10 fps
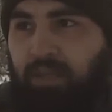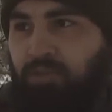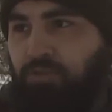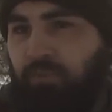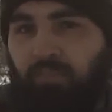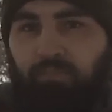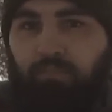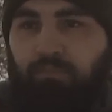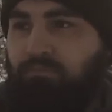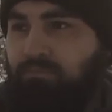in that shrub of
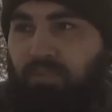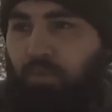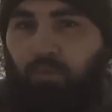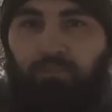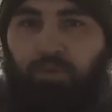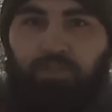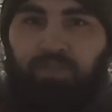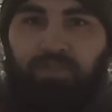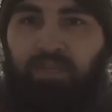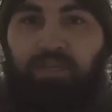thorn
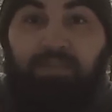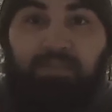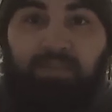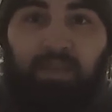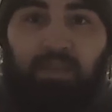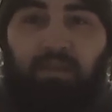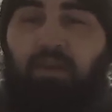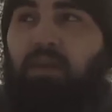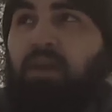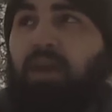bushes that you didn't see?
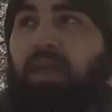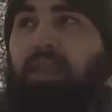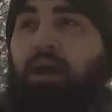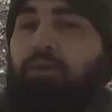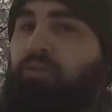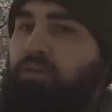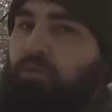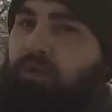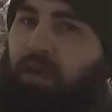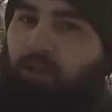And now you're going to
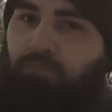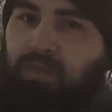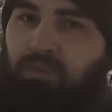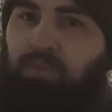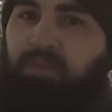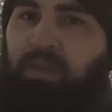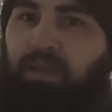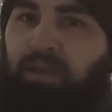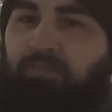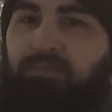go cut your meat with
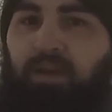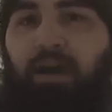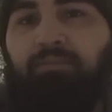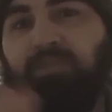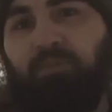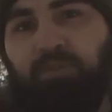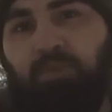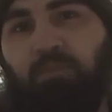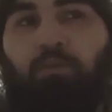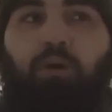that knife. Obviously,
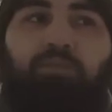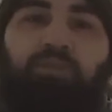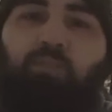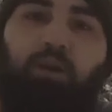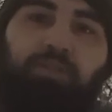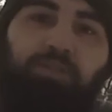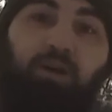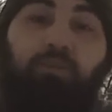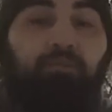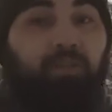most people are like, well, I'll just wash it
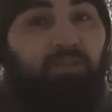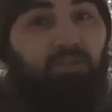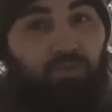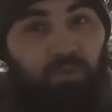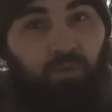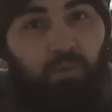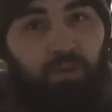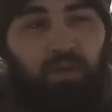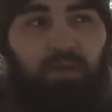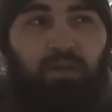off. Well, that's true.
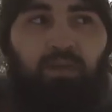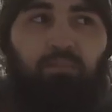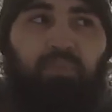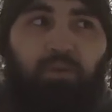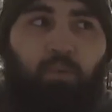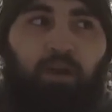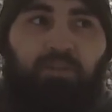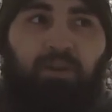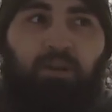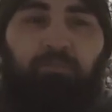But
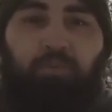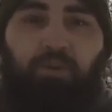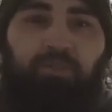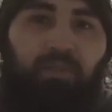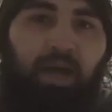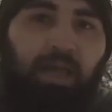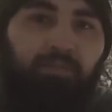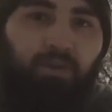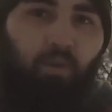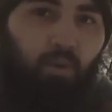washing off poison
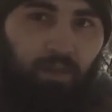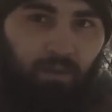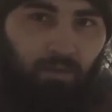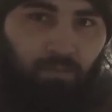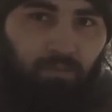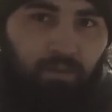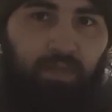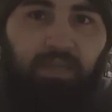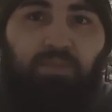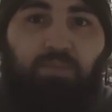ivy oil
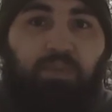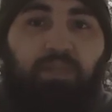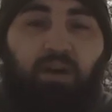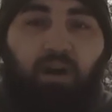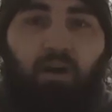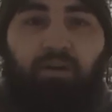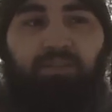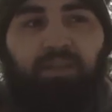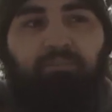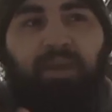is really hard.
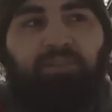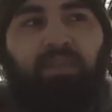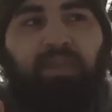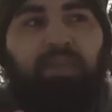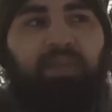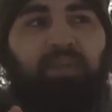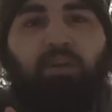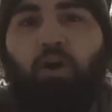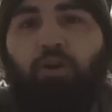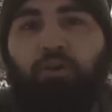It's like, imagine like
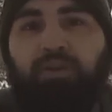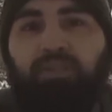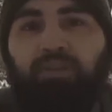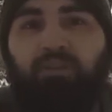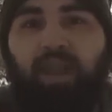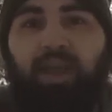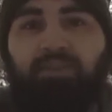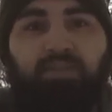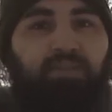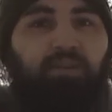getting car grease on your
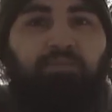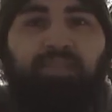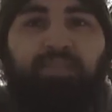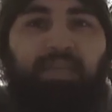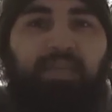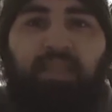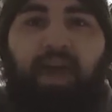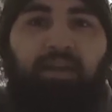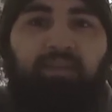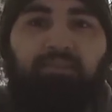hands. You guys know how sticky
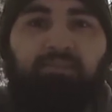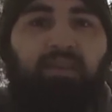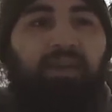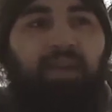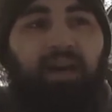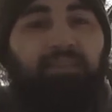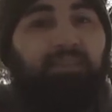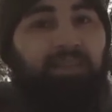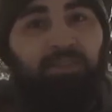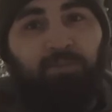that is.
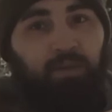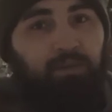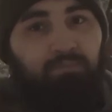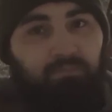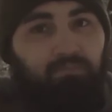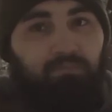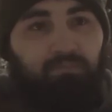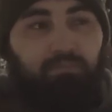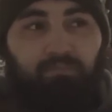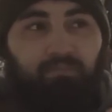That's essentially what
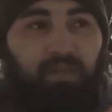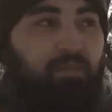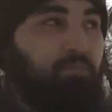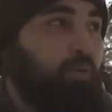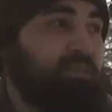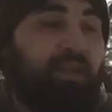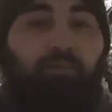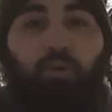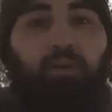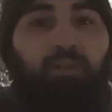poison
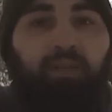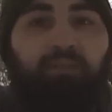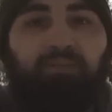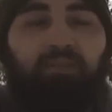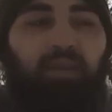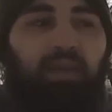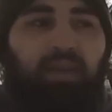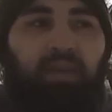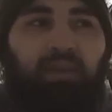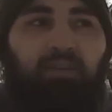ivy oil is.
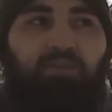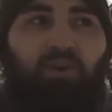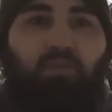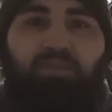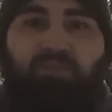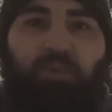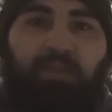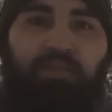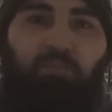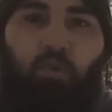So just
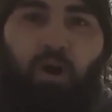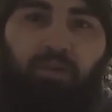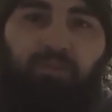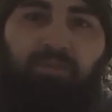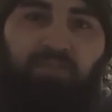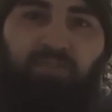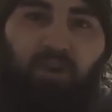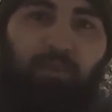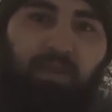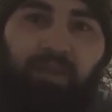running some water and
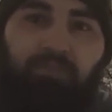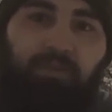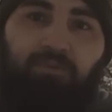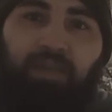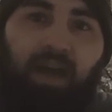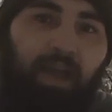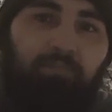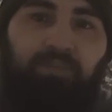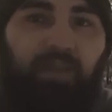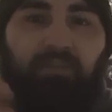scrubbing it a few
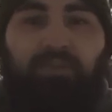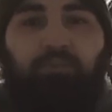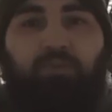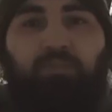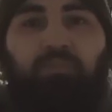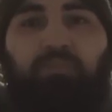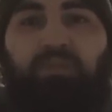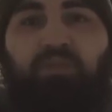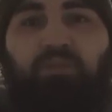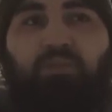times, like I see most people
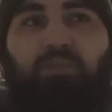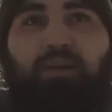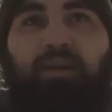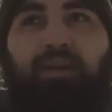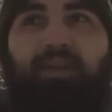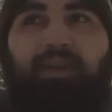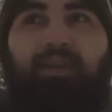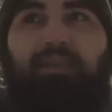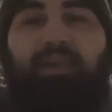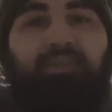do,
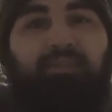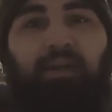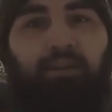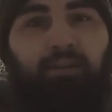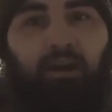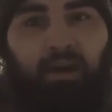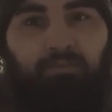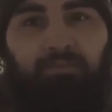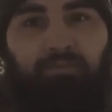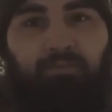that's not enough.